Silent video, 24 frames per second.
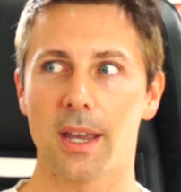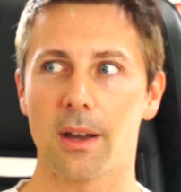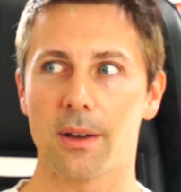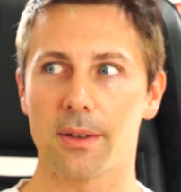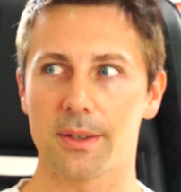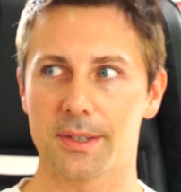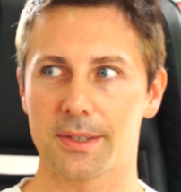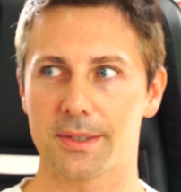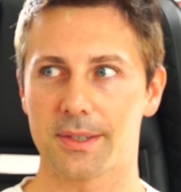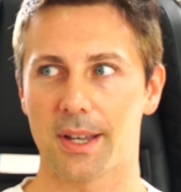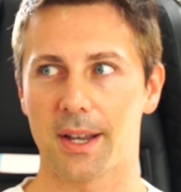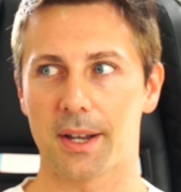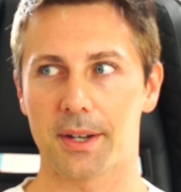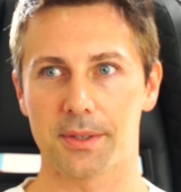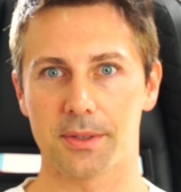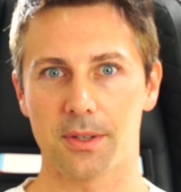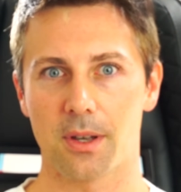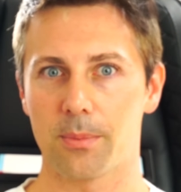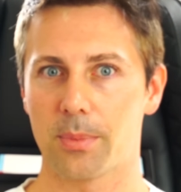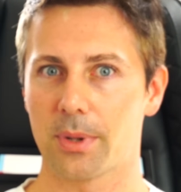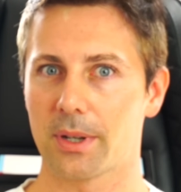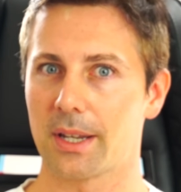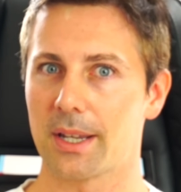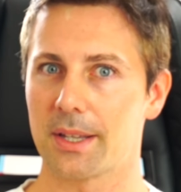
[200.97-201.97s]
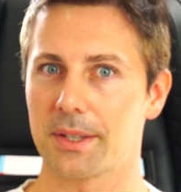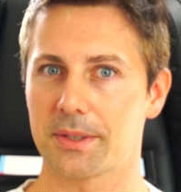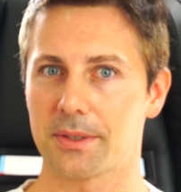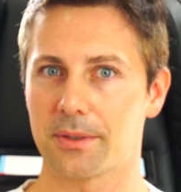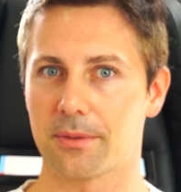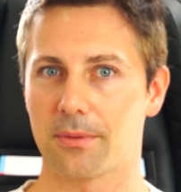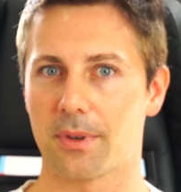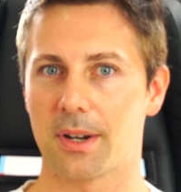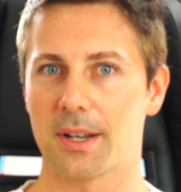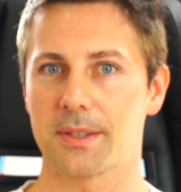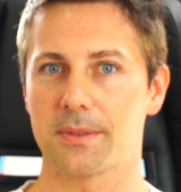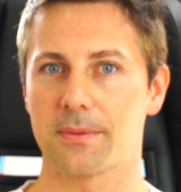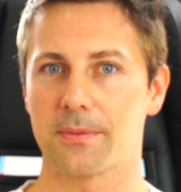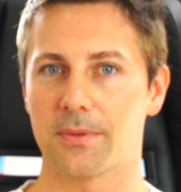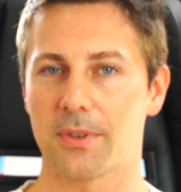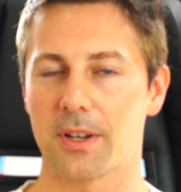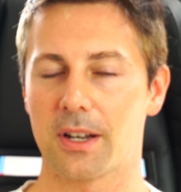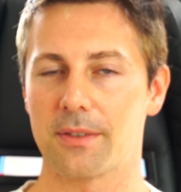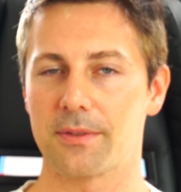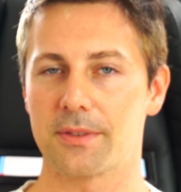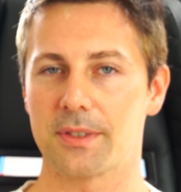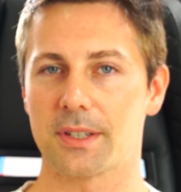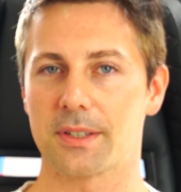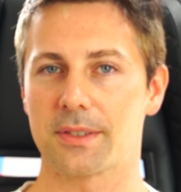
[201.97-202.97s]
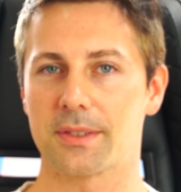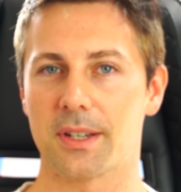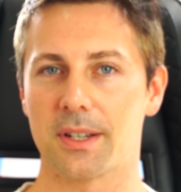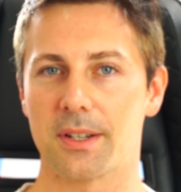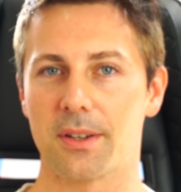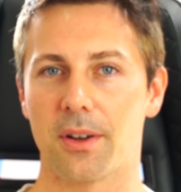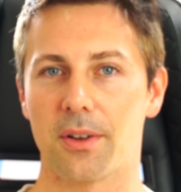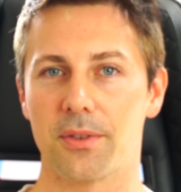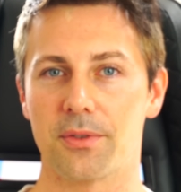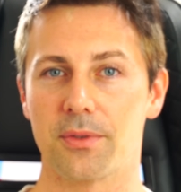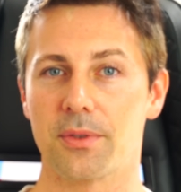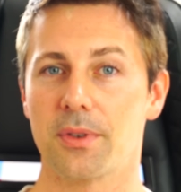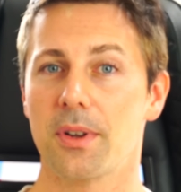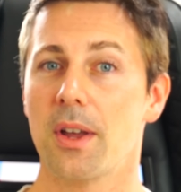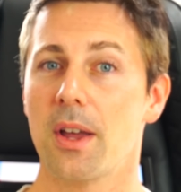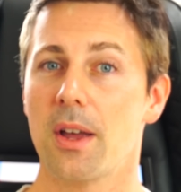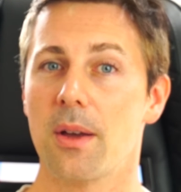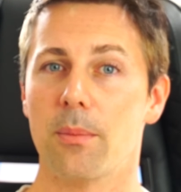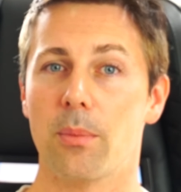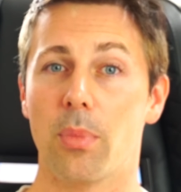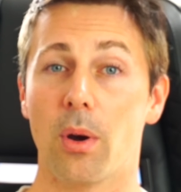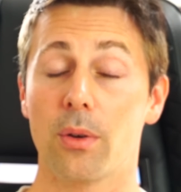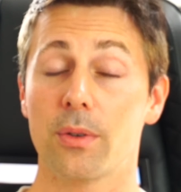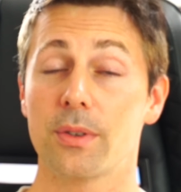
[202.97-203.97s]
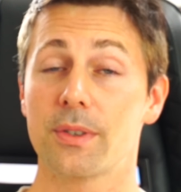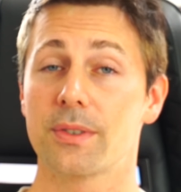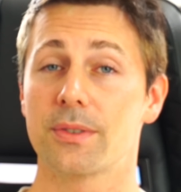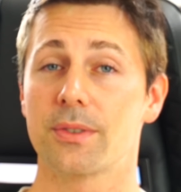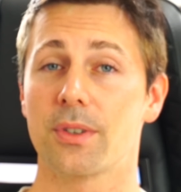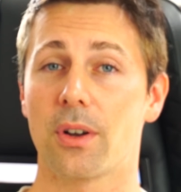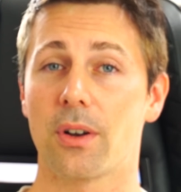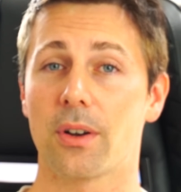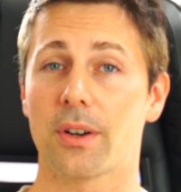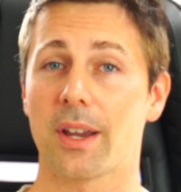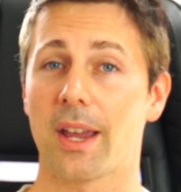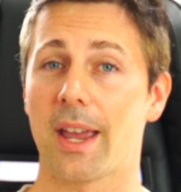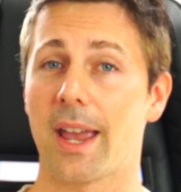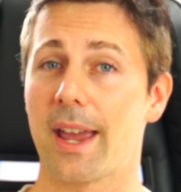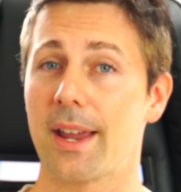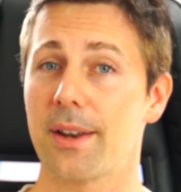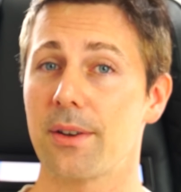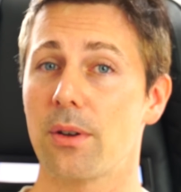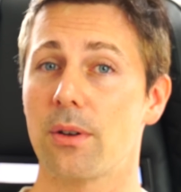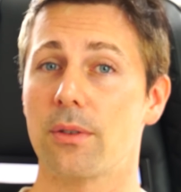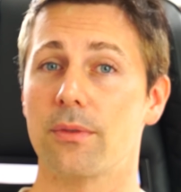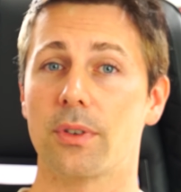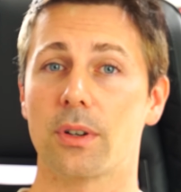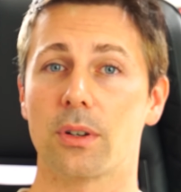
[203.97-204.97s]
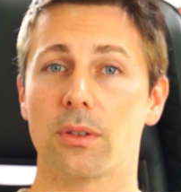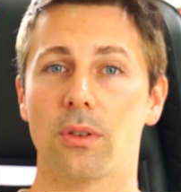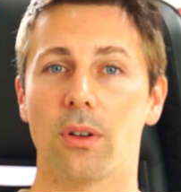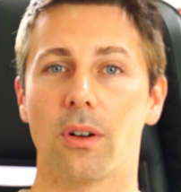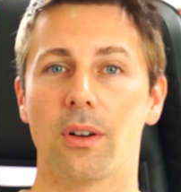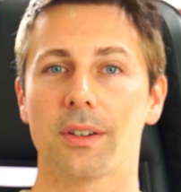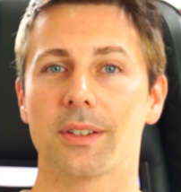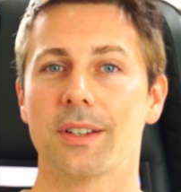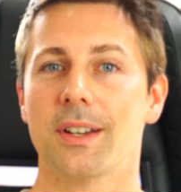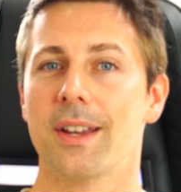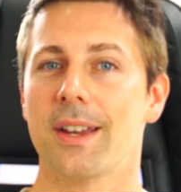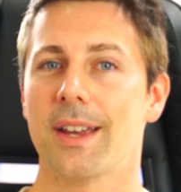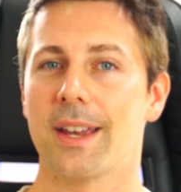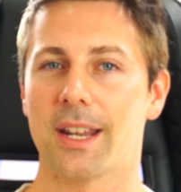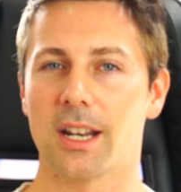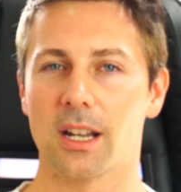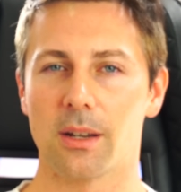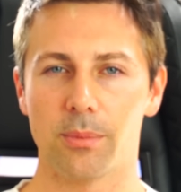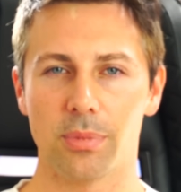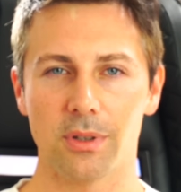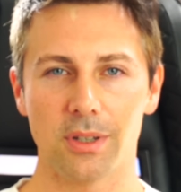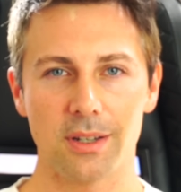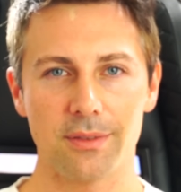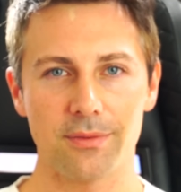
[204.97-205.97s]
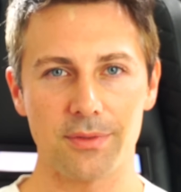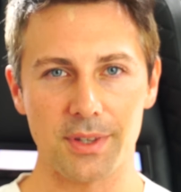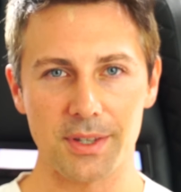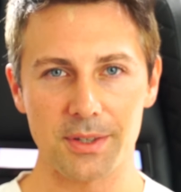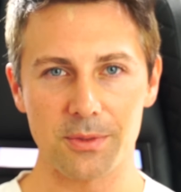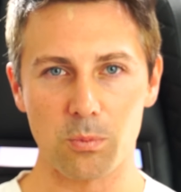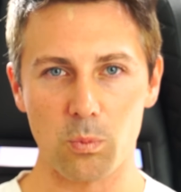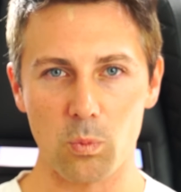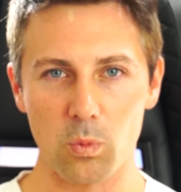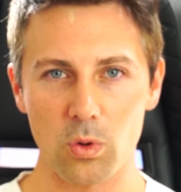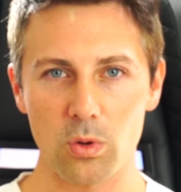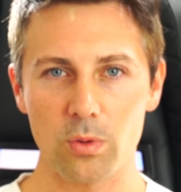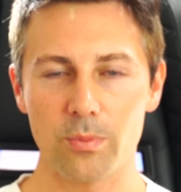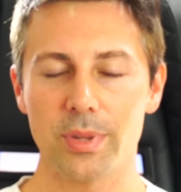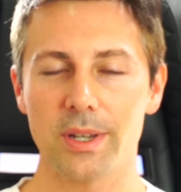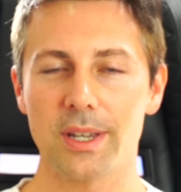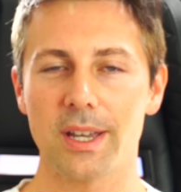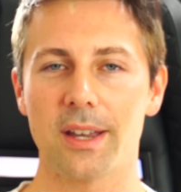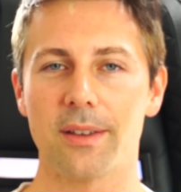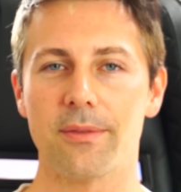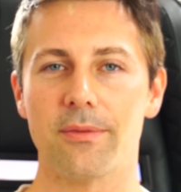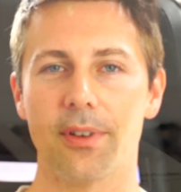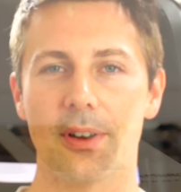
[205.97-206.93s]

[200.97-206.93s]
how it stacks up against the Ryzen 5 1600, both stock and overclocked, and I believe this will be a